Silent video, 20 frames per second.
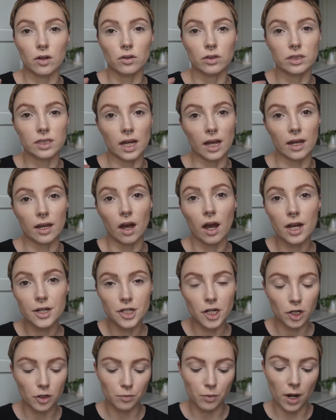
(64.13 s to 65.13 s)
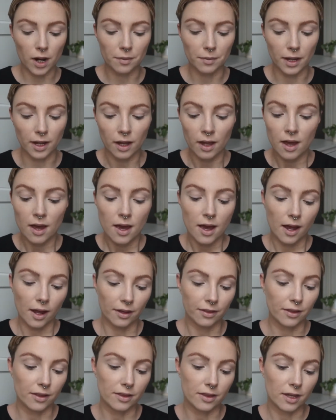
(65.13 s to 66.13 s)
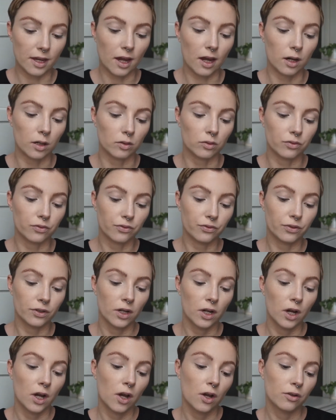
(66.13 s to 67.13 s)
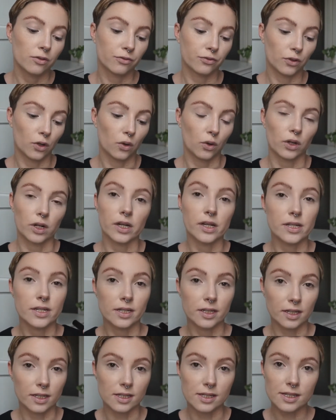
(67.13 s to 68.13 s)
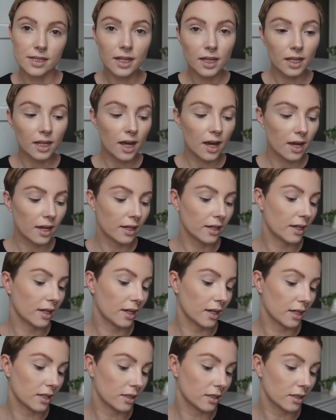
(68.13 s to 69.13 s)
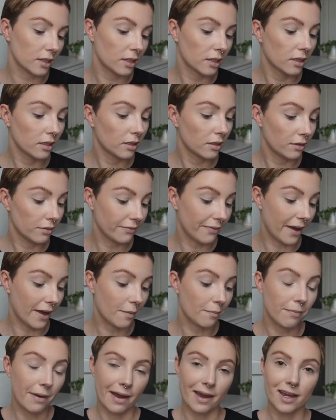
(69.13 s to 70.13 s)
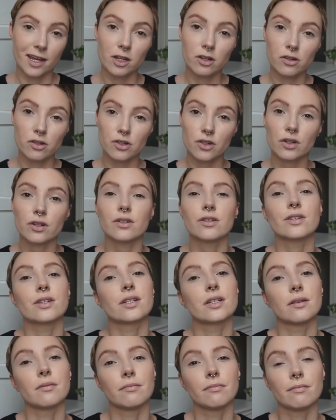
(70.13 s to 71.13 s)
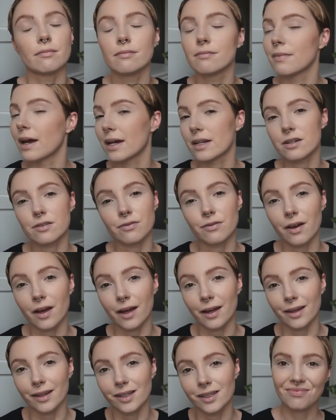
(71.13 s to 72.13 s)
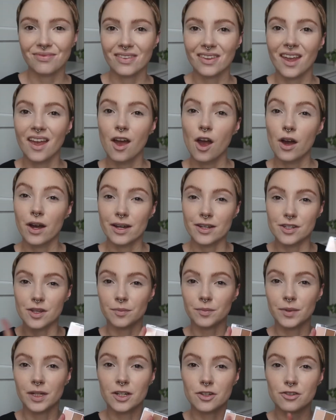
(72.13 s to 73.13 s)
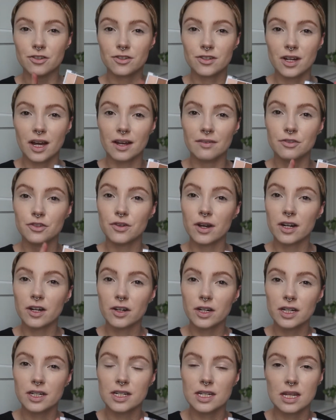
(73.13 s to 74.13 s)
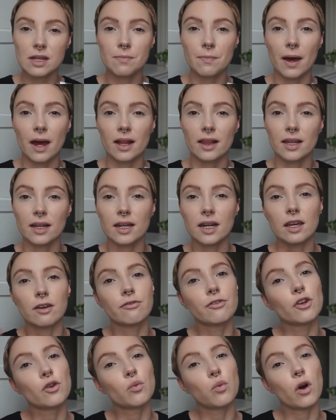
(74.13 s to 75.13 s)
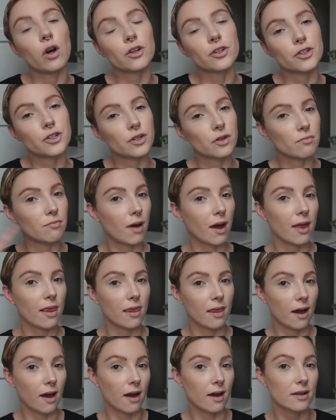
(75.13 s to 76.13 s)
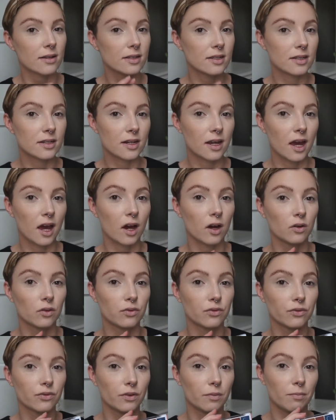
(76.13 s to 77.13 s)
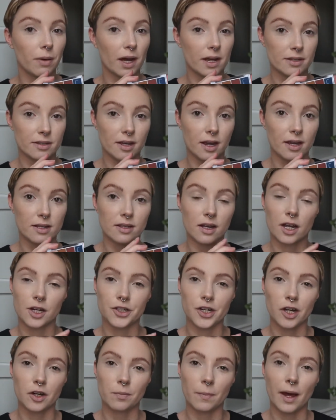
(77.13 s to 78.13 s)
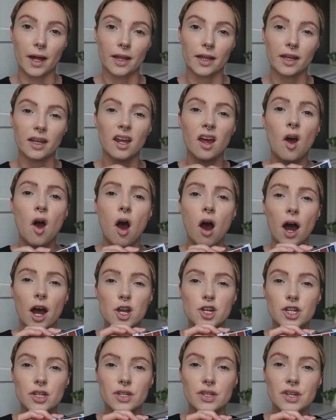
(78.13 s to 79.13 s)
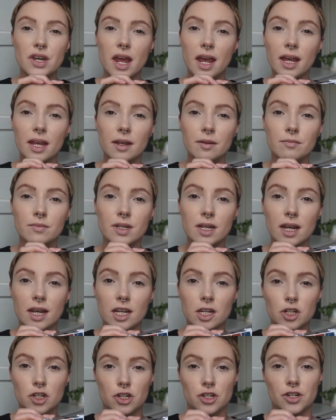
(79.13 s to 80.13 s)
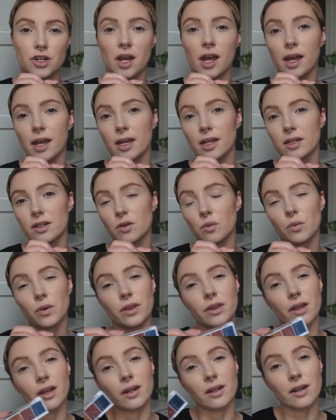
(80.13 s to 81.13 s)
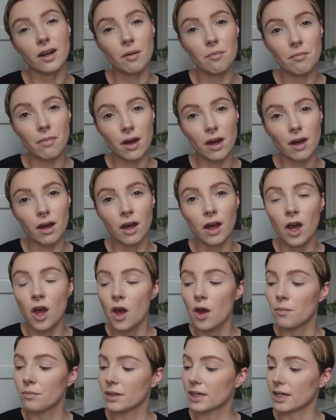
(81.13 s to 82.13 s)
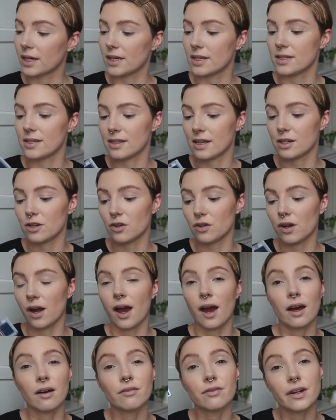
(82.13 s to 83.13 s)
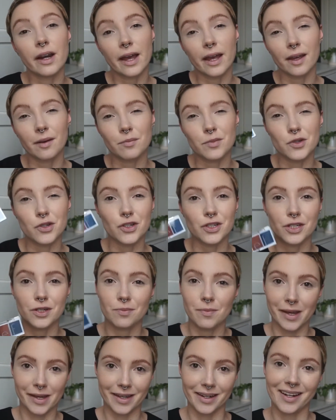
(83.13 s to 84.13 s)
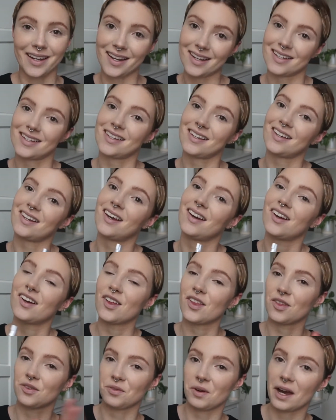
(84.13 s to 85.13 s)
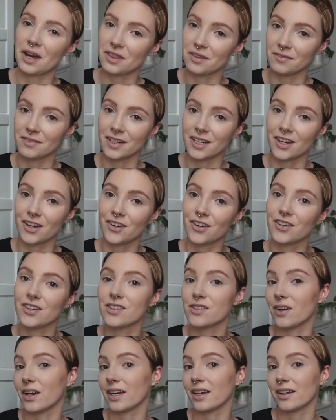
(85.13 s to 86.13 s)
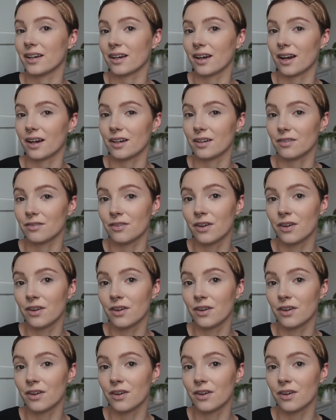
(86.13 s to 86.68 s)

Day eyeshadow primer and then the e.l.f. Flawless Concealer in Fair Beige, just to mattify. Right, so I'm going to dive straight on into the palette. If you watched my last e.l.f. Bite Size eyeshadow palette, I just named each shade with a number because they don't have names, just to make it easy throughout the video so I can kind of